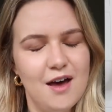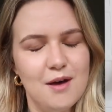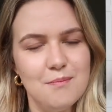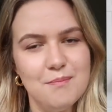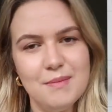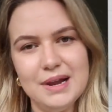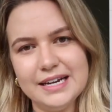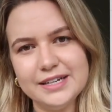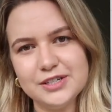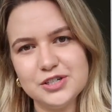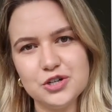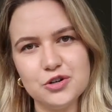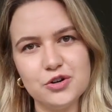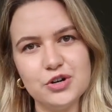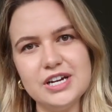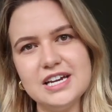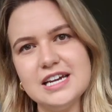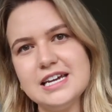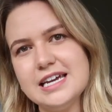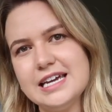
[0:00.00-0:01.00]

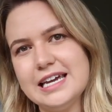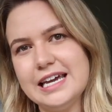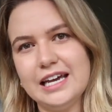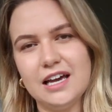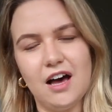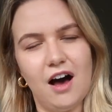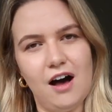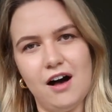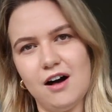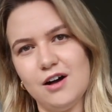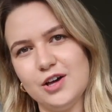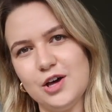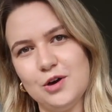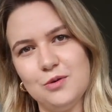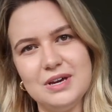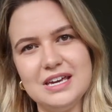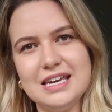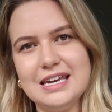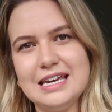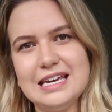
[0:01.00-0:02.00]
military,
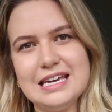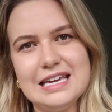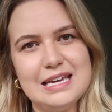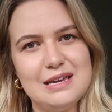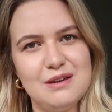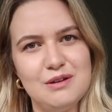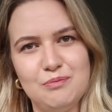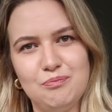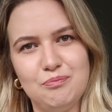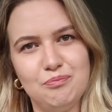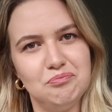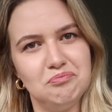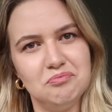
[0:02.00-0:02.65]
cargo-y,